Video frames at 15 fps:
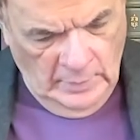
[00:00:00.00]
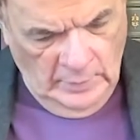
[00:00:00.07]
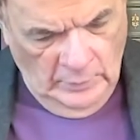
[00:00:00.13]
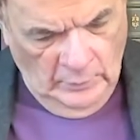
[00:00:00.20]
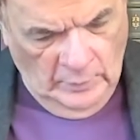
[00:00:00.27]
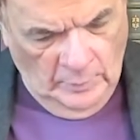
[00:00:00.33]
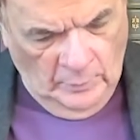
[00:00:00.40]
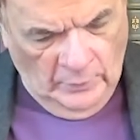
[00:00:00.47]
Who
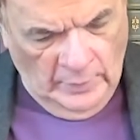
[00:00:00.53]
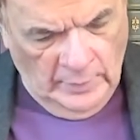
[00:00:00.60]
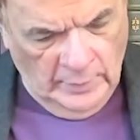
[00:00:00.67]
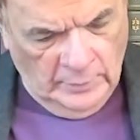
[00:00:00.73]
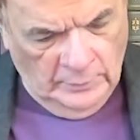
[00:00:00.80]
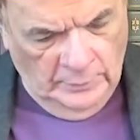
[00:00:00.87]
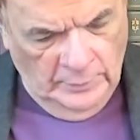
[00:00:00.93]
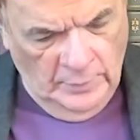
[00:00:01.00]
can bring a
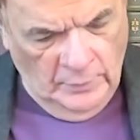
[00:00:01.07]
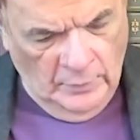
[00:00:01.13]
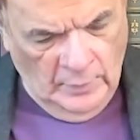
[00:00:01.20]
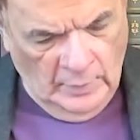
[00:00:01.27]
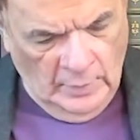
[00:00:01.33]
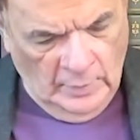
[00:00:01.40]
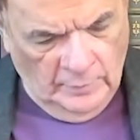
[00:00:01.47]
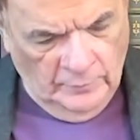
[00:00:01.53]
clean
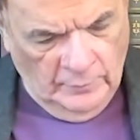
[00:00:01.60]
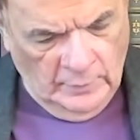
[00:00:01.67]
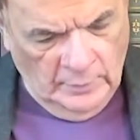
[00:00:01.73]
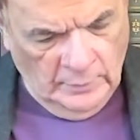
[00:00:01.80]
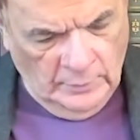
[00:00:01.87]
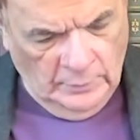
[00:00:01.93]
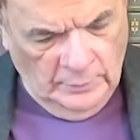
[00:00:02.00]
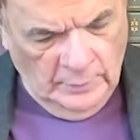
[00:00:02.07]
thing out of an
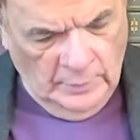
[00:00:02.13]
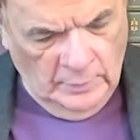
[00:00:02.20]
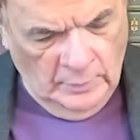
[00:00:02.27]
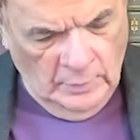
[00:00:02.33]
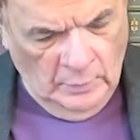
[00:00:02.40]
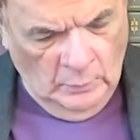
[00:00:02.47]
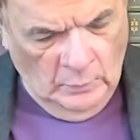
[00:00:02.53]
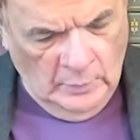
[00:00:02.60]
unclean?
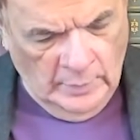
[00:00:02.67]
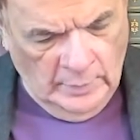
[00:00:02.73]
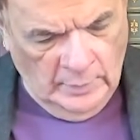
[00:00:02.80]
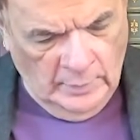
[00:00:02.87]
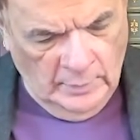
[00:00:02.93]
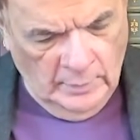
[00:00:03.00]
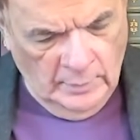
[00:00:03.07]
No one.